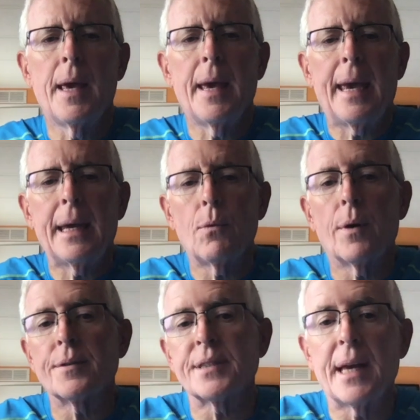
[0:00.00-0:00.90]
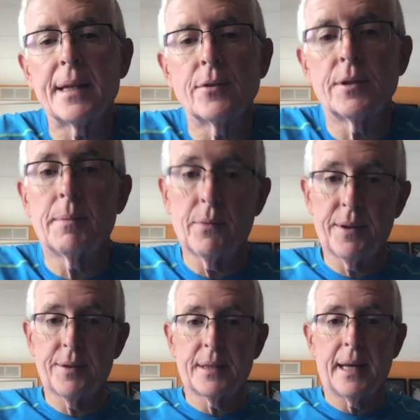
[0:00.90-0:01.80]
Hey, Waterside, good to be
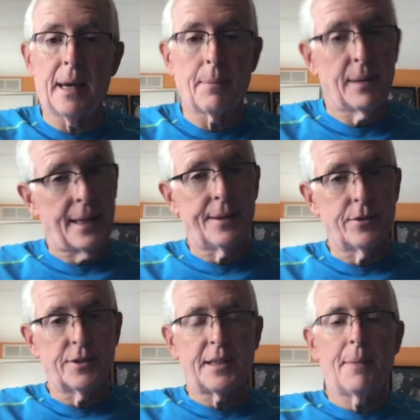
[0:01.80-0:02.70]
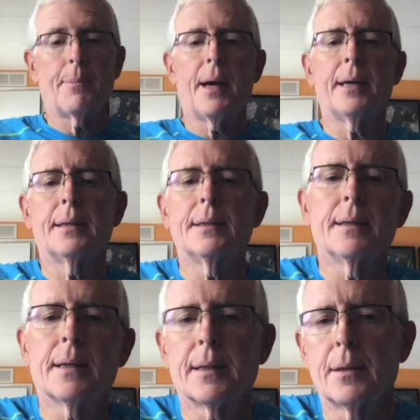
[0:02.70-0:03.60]
with you today. I'm glad that you stopped by,
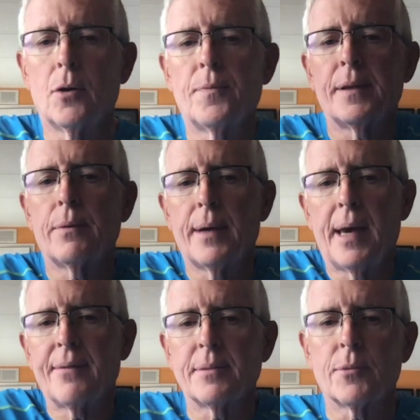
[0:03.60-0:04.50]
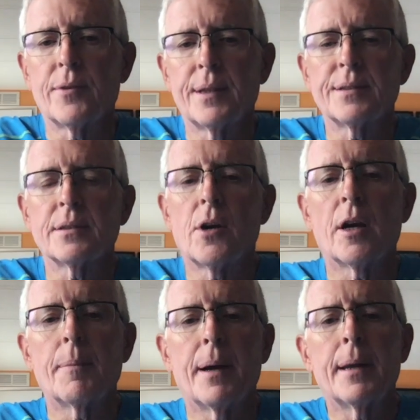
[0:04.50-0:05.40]
and hopefully, we have some good things to talk
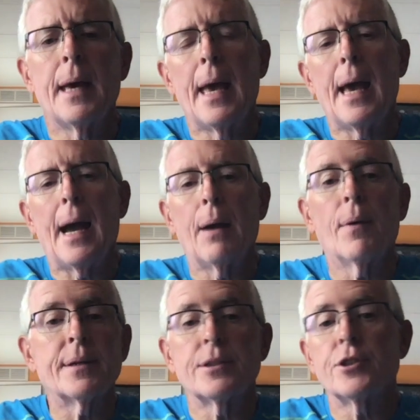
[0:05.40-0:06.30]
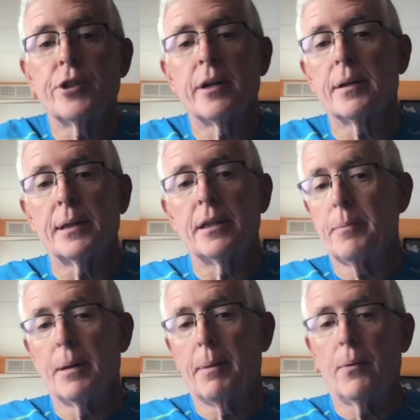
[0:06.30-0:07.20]
about. I wanted to share a little
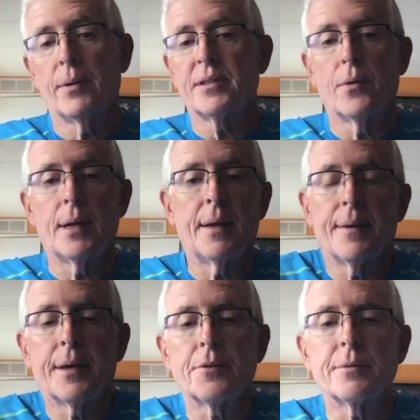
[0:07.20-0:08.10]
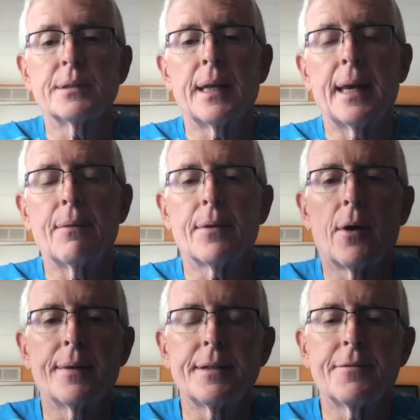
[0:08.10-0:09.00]
bit about what's going on in the country today with
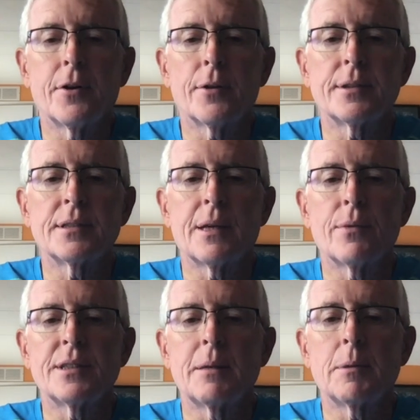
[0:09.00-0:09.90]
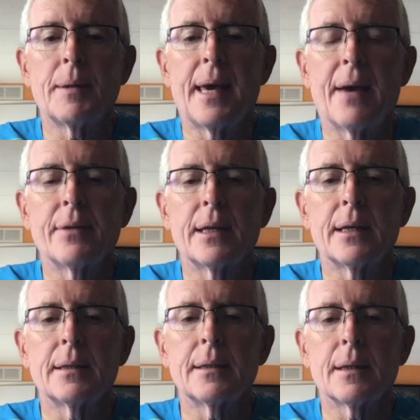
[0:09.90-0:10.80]
all the difficulties that we seem to be having,
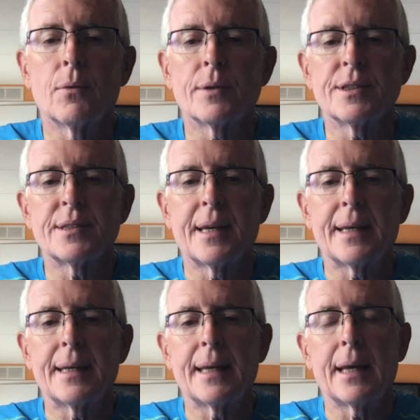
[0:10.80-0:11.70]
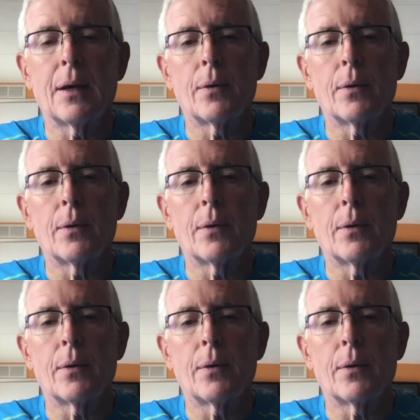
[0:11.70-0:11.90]
and we're just not getting